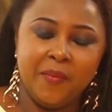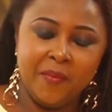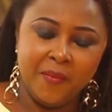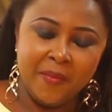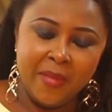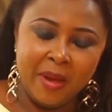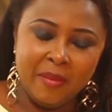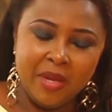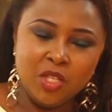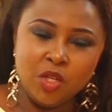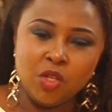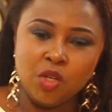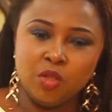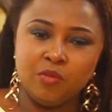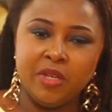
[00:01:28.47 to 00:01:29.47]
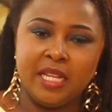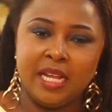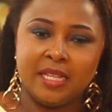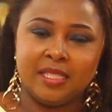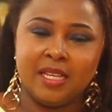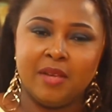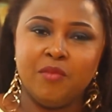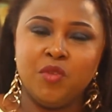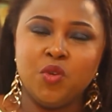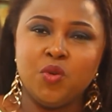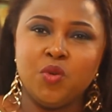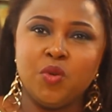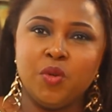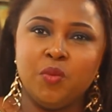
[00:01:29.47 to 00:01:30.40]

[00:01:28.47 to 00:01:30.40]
my mentor told me that um, you,